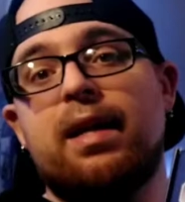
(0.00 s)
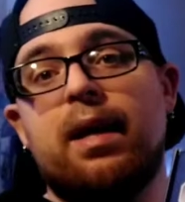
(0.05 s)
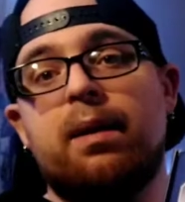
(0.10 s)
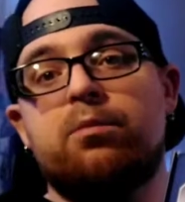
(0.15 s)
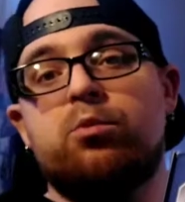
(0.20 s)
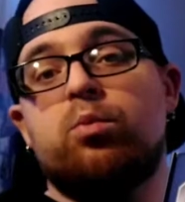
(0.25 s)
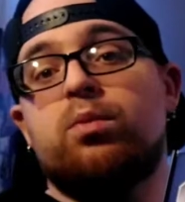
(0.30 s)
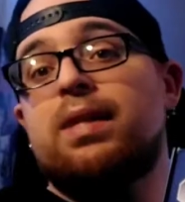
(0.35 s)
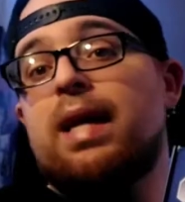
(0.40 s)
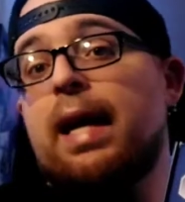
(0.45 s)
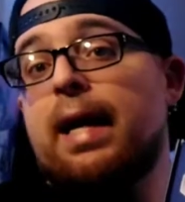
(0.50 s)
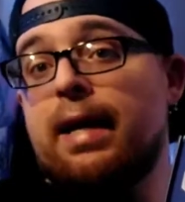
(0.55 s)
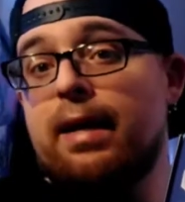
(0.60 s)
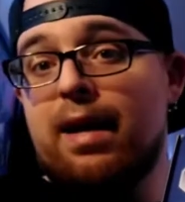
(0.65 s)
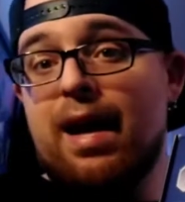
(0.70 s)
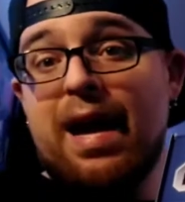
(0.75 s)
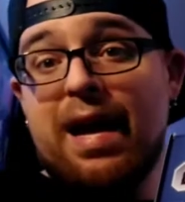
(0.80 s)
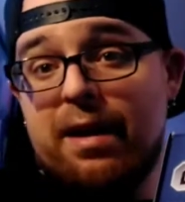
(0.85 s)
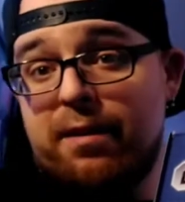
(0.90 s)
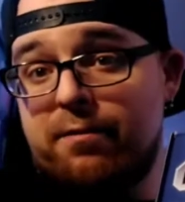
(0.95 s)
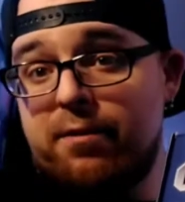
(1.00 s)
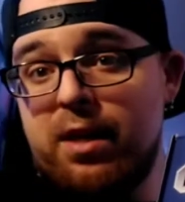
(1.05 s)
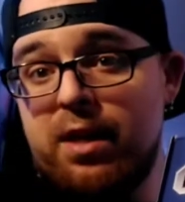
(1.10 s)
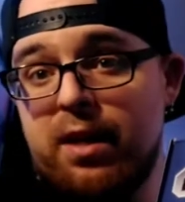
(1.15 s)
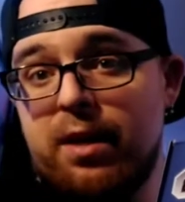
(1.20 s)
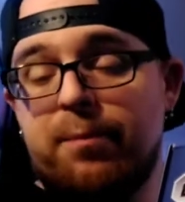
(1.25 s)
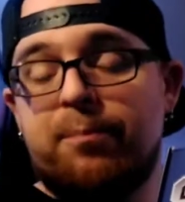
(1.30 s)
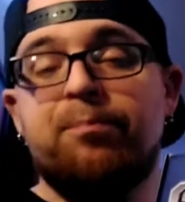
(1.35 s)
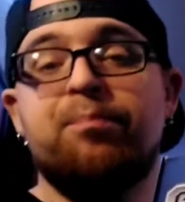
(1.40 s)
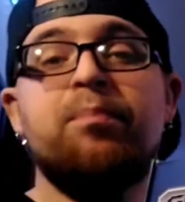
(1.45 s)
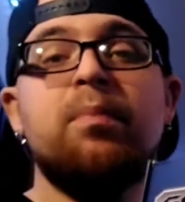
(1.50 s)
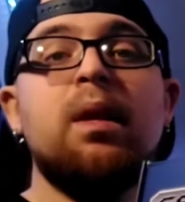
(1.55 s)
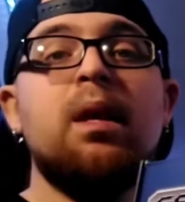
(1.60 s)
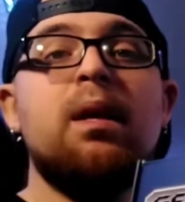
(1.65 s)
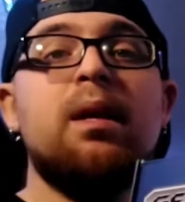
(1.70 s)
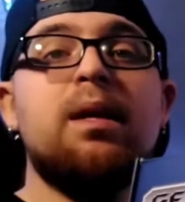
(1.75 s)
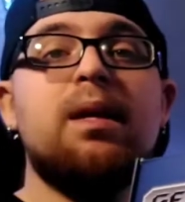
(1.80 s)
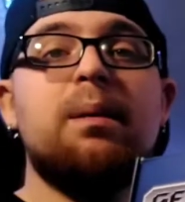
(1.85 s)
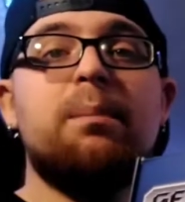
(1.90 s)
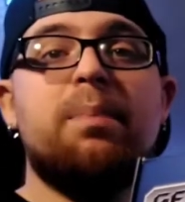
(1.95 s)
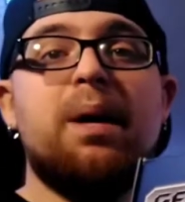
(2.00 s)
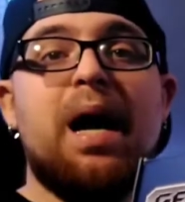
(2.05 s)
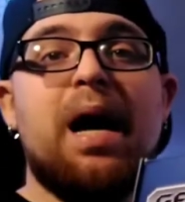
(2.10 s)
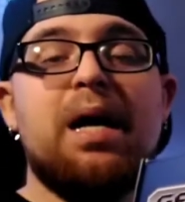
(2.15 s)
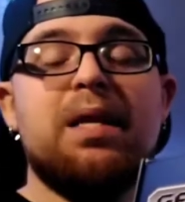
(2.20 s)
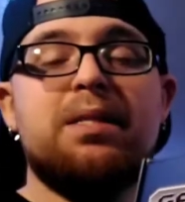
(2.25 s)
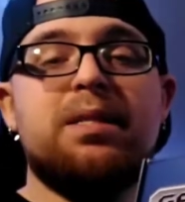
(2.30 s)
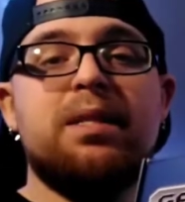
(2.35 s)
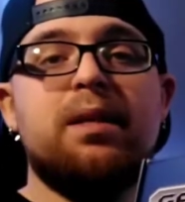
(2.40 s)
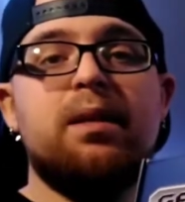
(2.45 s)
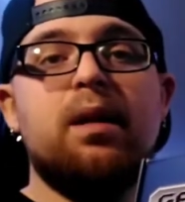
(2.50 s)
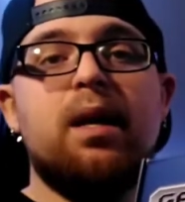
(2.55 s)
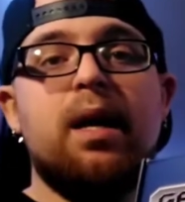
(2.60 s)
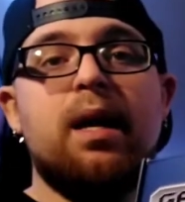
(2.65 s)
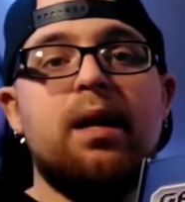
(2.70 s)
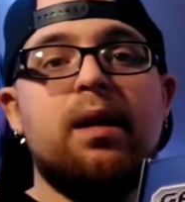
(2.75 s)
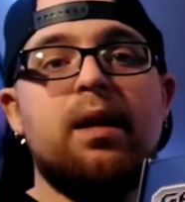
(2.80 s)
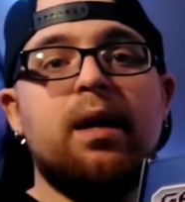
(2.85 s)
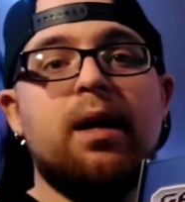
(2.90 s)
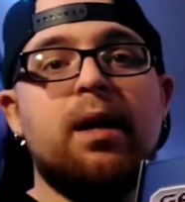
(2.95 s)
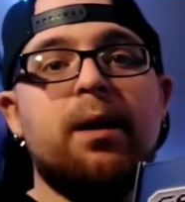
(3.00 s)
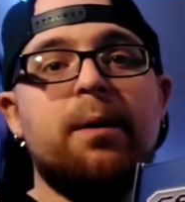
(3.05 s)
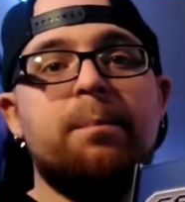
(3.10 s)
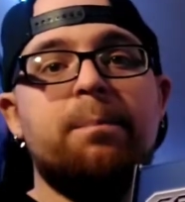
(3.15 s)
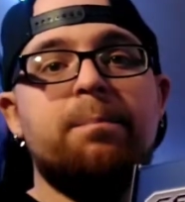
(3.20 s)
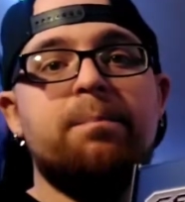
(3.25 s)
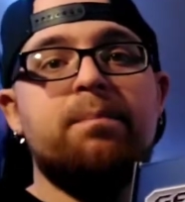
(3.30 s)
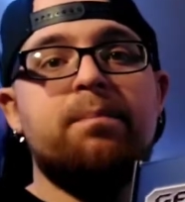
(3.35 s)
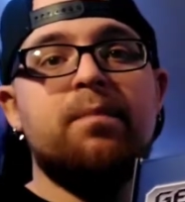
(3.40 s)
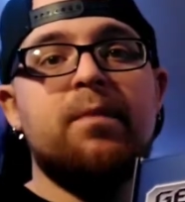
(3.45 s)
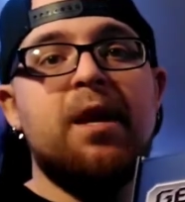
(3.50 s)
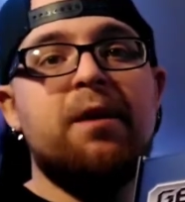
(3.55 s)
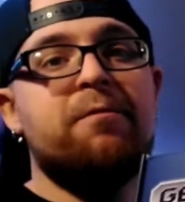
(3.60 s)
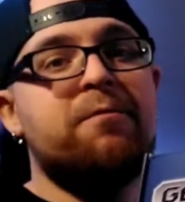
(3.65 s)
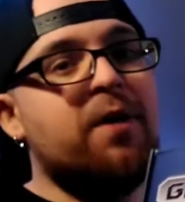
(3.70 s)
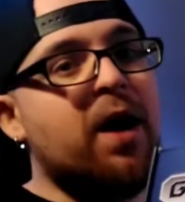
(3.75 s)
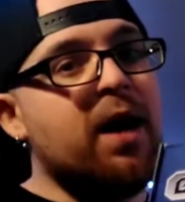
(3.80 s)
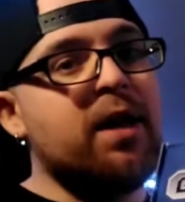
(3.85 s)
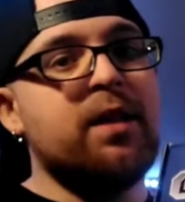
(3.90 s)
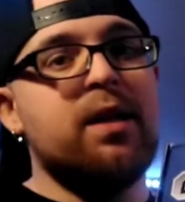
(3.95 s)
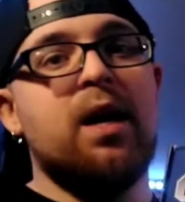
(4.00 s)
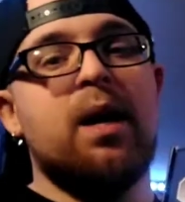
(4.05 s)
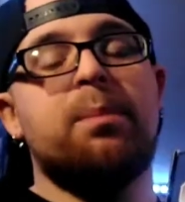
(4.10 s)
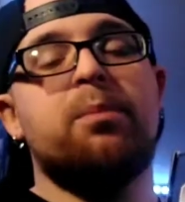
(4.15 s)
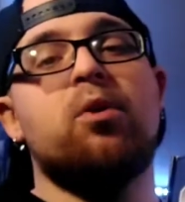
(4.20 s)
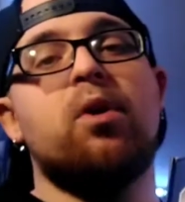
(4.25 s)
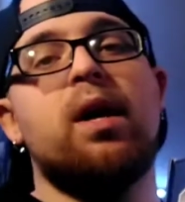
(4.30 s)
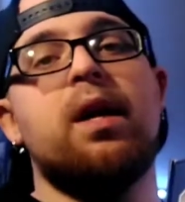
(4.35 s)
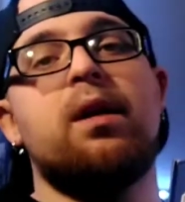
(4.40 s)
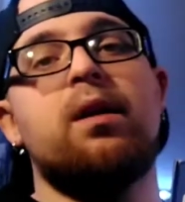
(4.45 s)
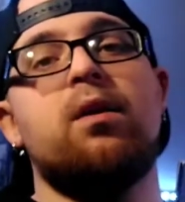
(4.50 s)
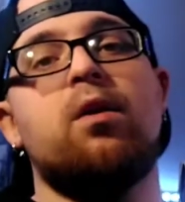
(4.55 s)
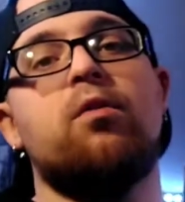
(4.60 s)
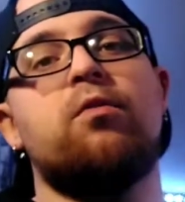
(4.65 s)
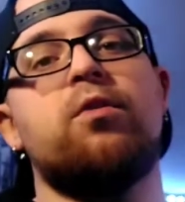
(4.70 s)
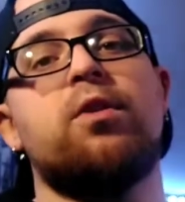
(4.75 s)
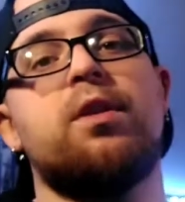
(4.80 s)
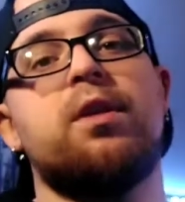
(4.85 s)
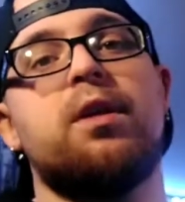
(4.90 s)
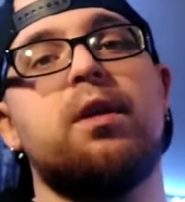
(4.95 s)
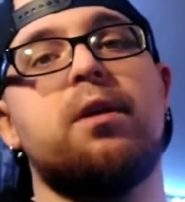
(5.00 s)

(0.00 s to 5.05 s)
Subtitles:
games was AV composite, and they finally upgraded over the